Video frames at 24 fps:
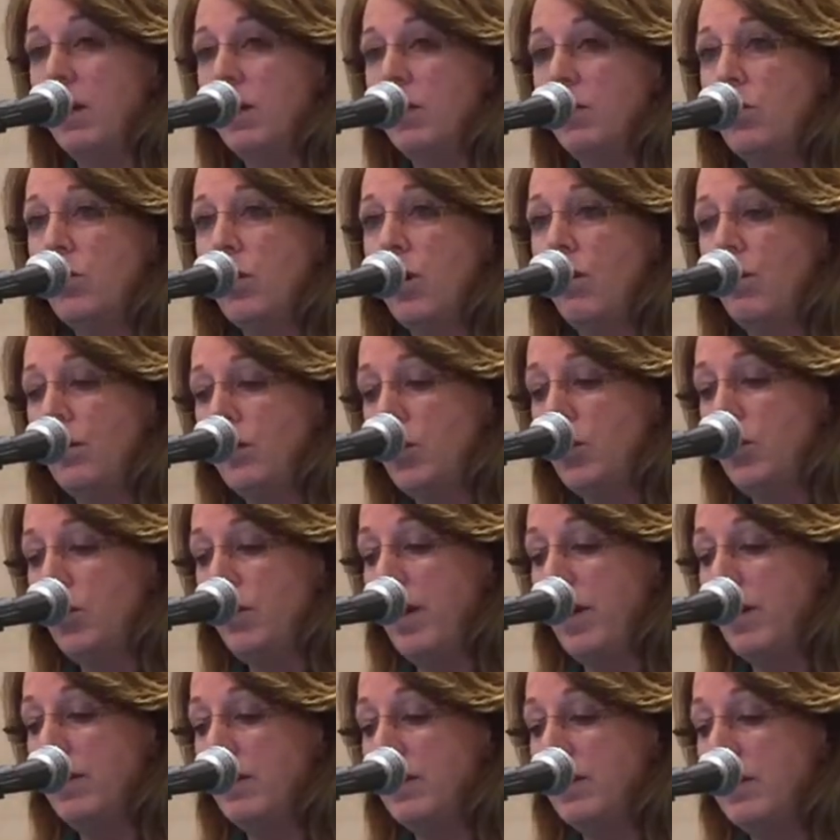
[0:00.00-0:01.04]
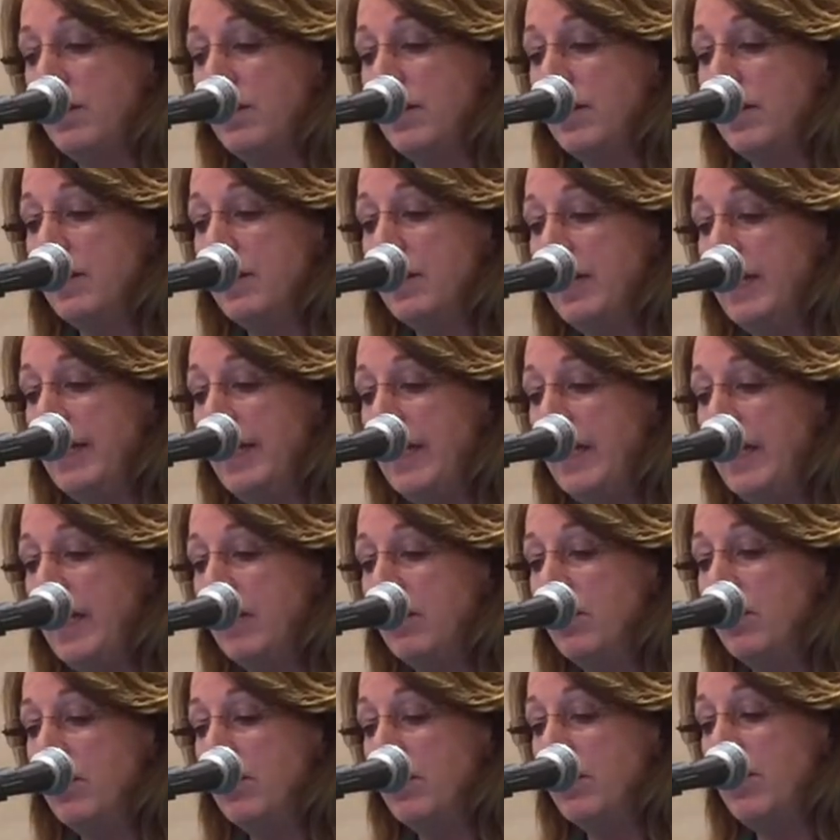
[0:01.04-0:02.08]
So for
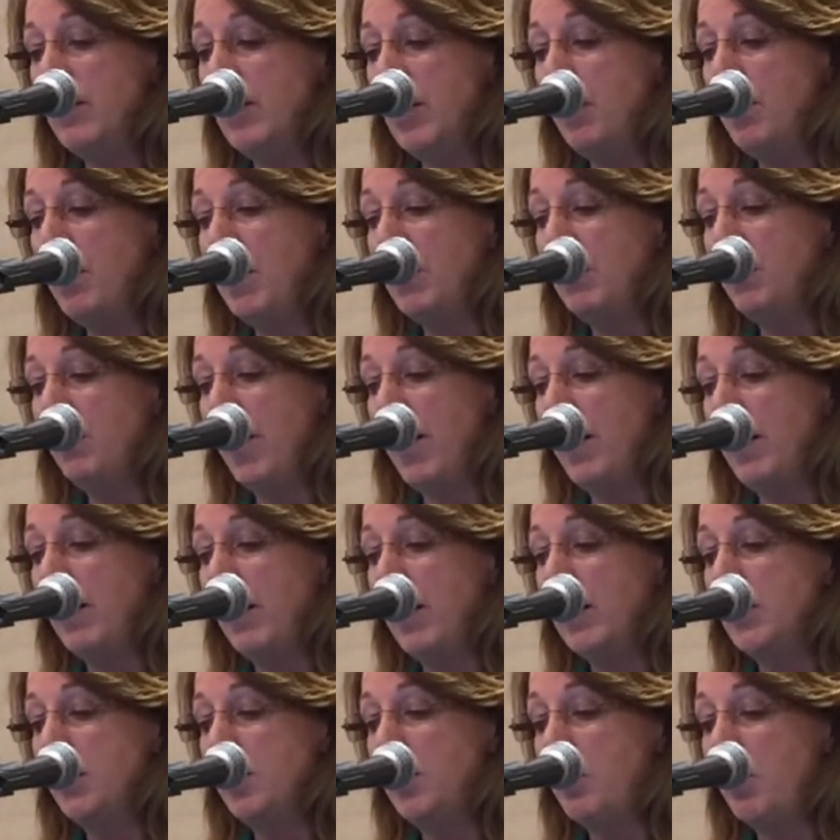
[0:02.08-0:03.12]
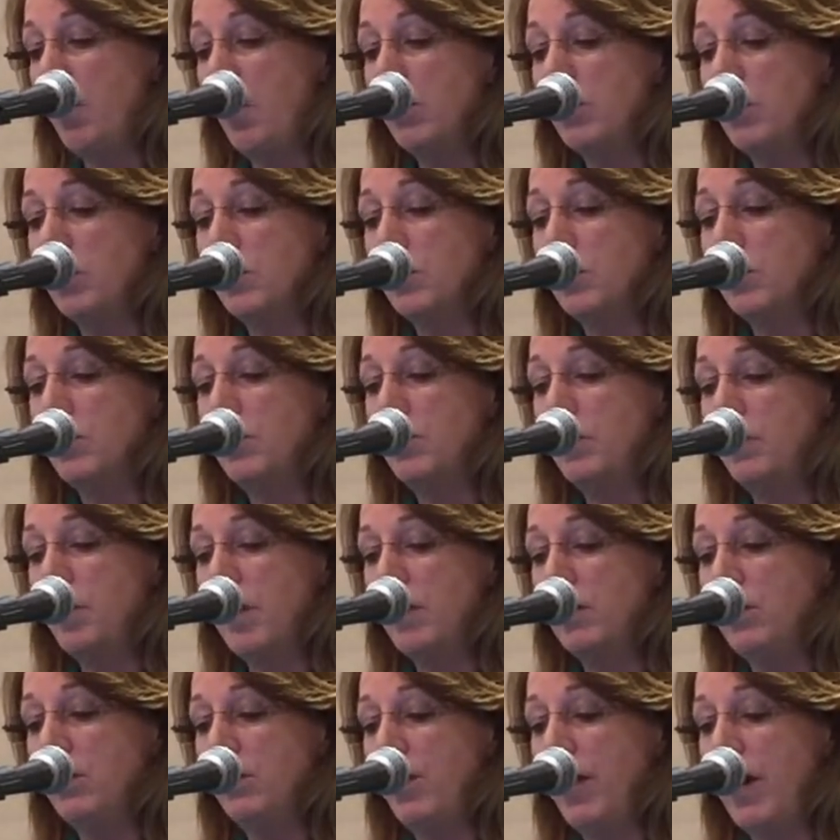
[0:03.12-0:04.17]
2016, CMS finalized proposals to
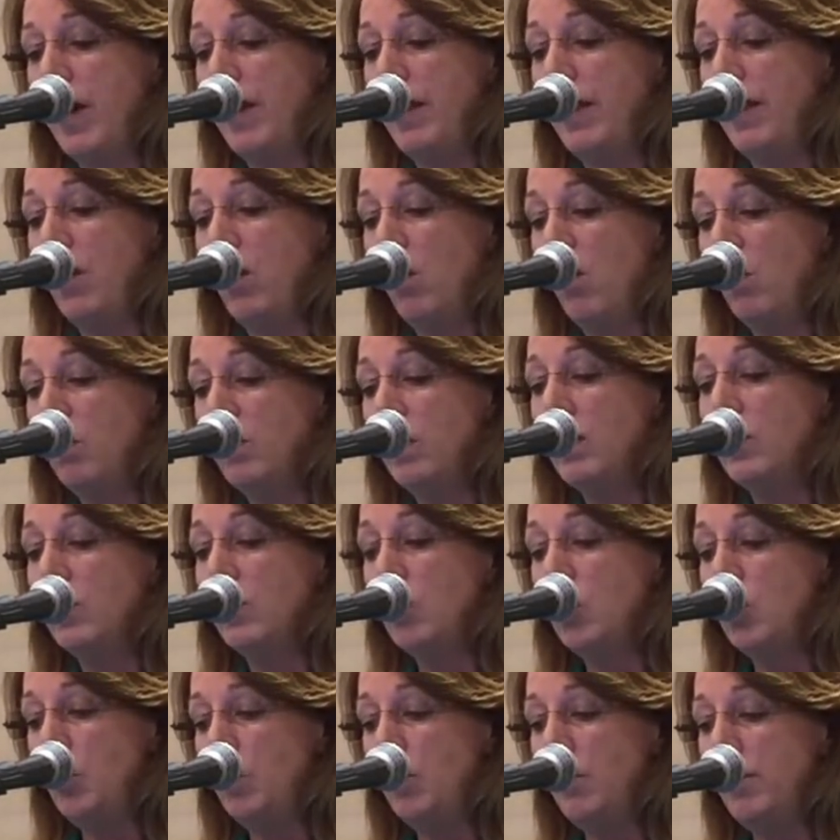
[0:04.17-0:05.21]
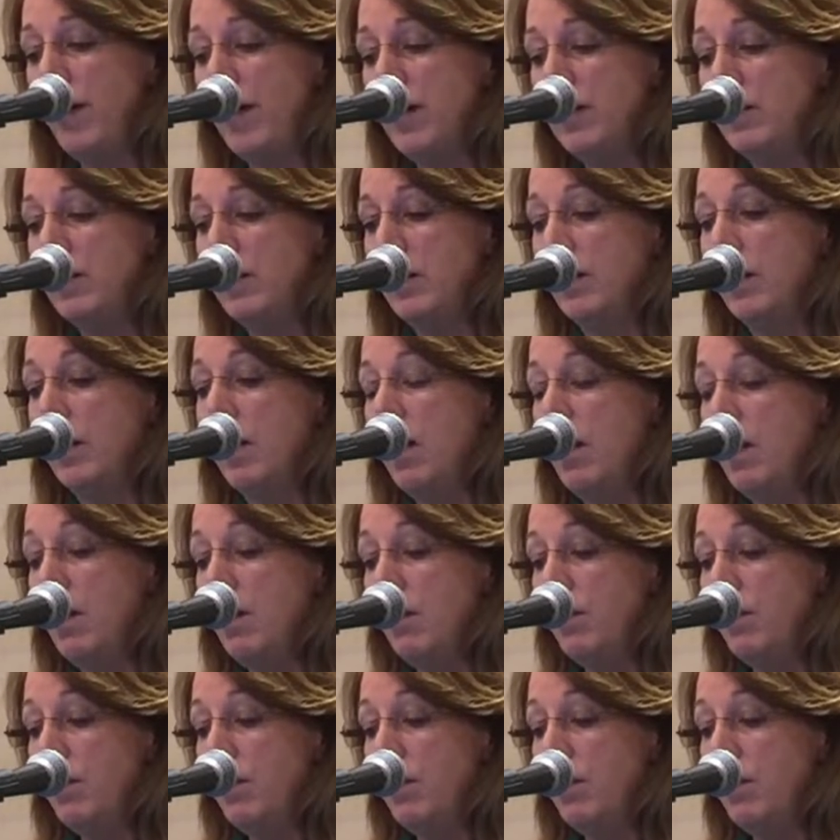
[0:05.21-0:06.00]
specify that only the supervising